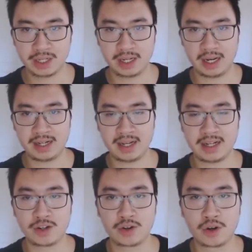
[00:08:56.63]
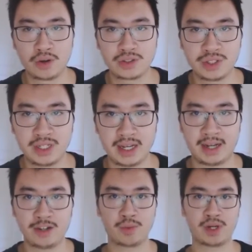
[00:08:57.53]
and then you go to the
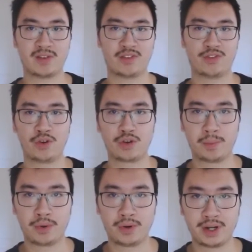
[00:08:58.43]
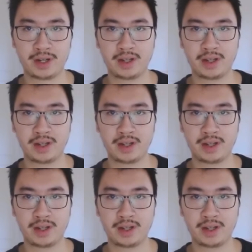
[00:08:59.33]
end where you have a focal point,